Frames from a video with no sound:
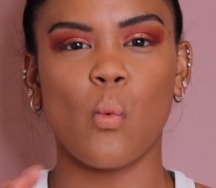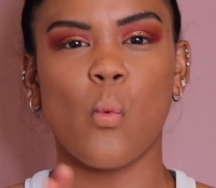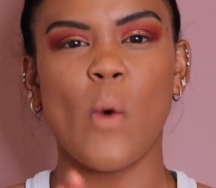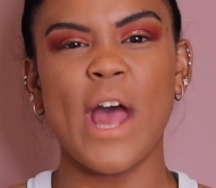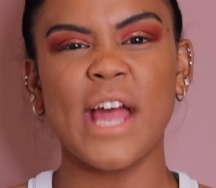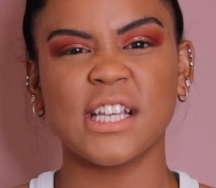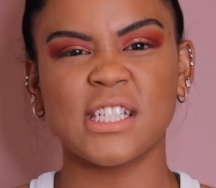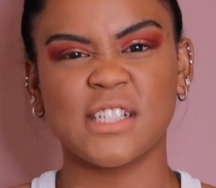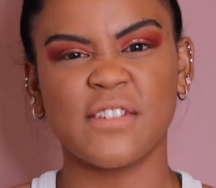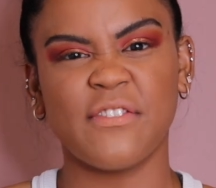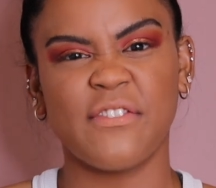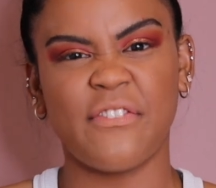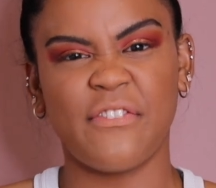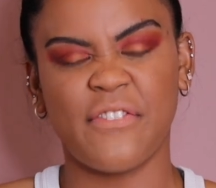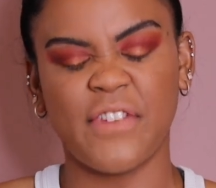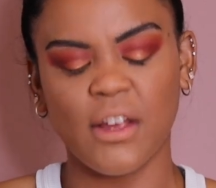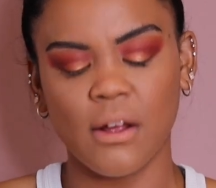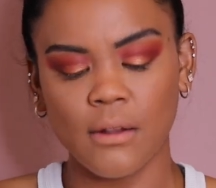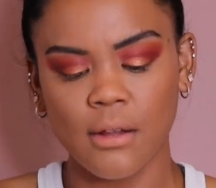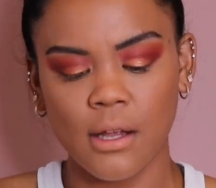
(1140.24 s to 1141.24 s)
wet
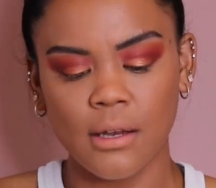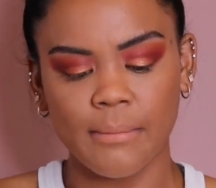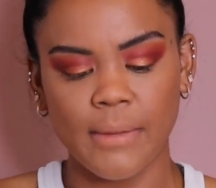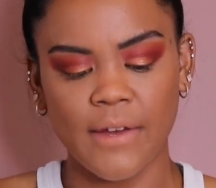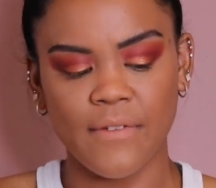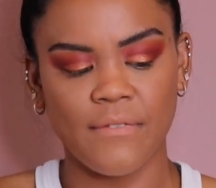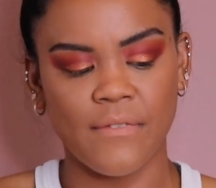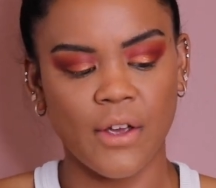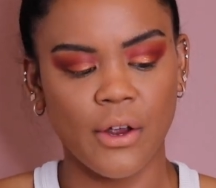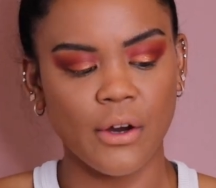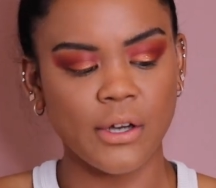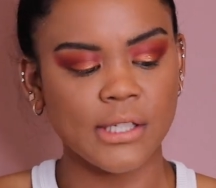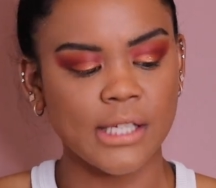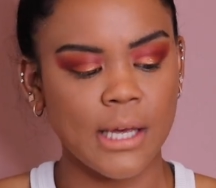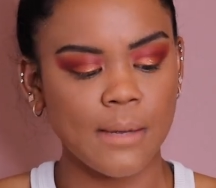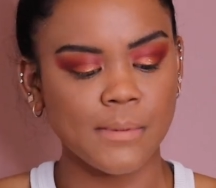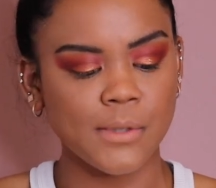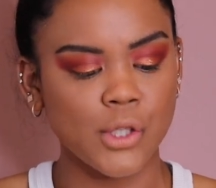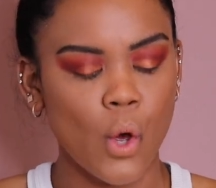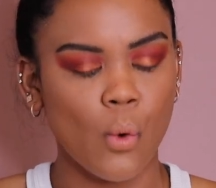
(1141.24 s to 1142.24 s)
feel on my
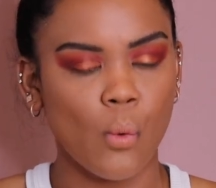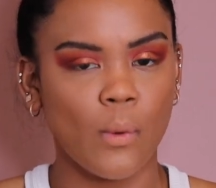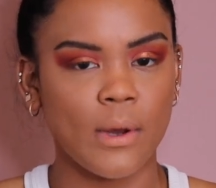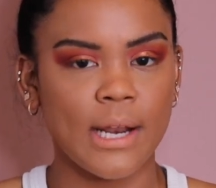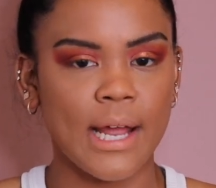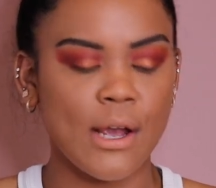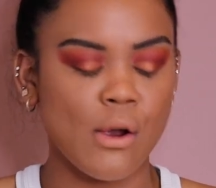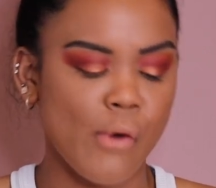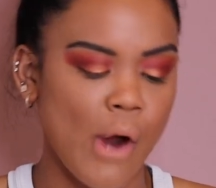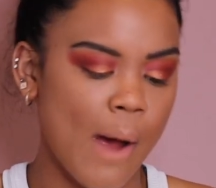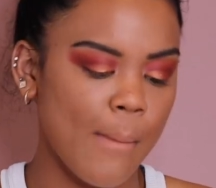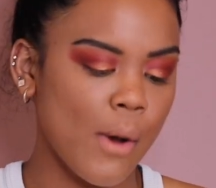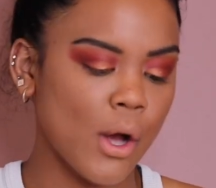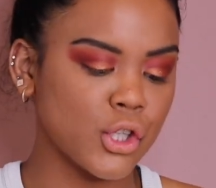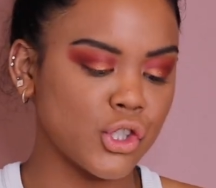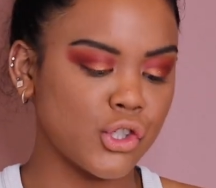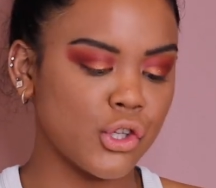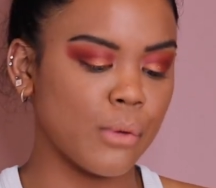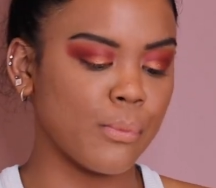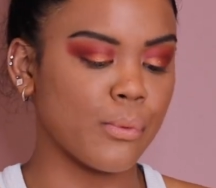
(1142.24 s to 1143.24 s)
fingertips when I grab
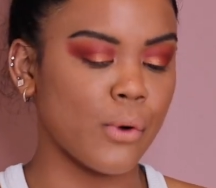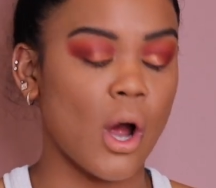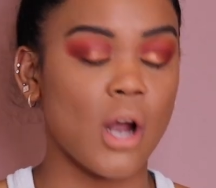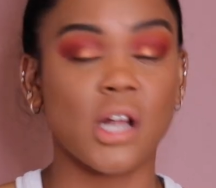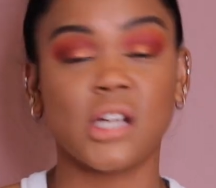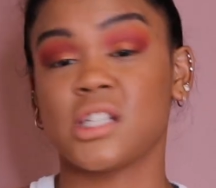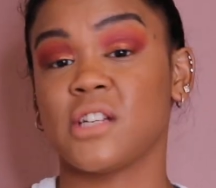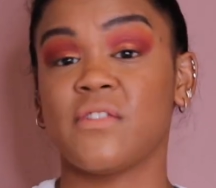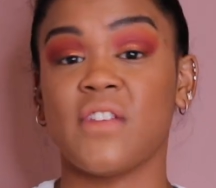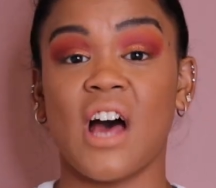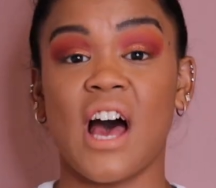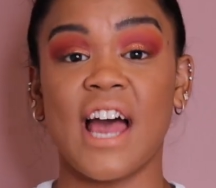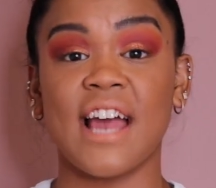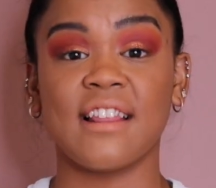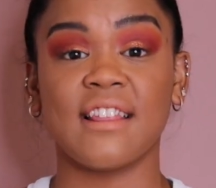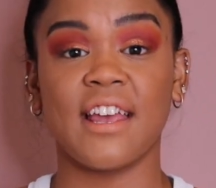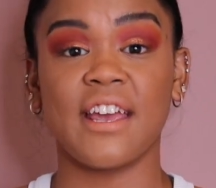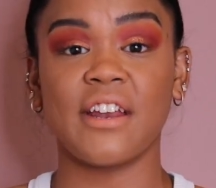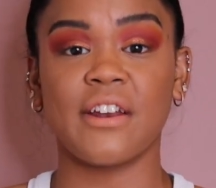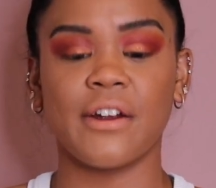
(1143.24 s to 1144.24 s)
onto the product of the
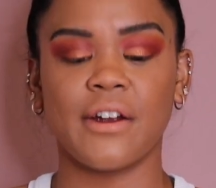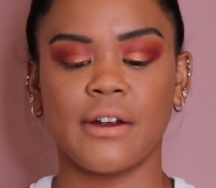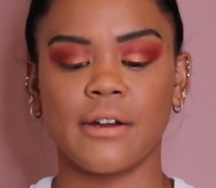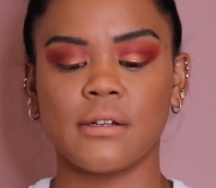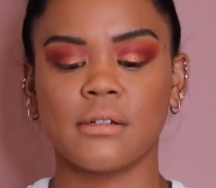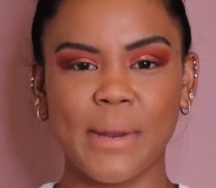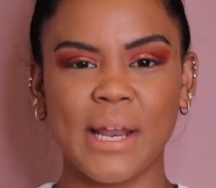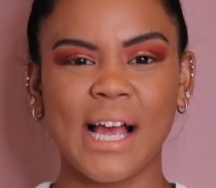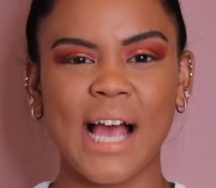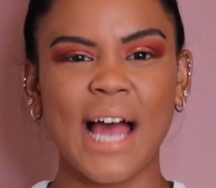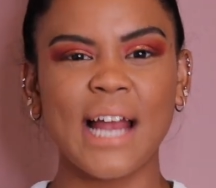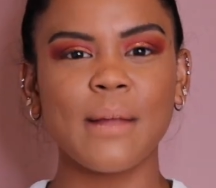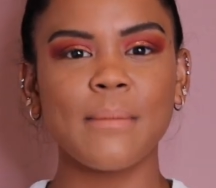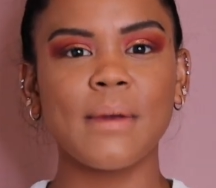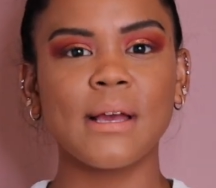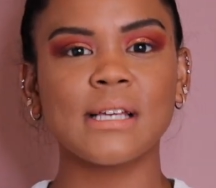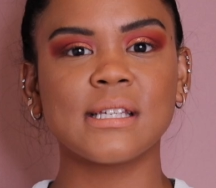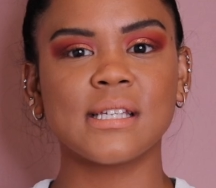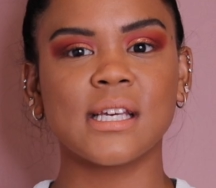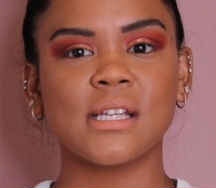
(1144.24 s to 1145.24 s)
highlighter. But it kind of
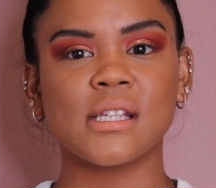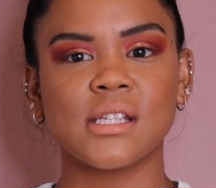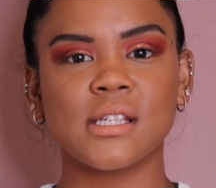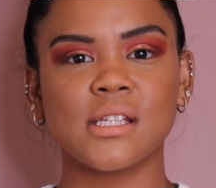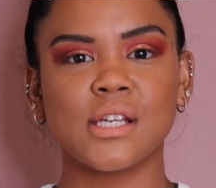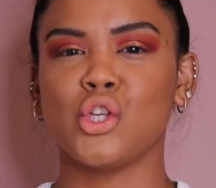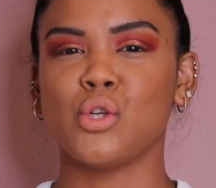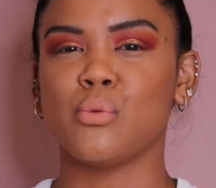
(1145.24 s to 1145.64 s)
makes sense.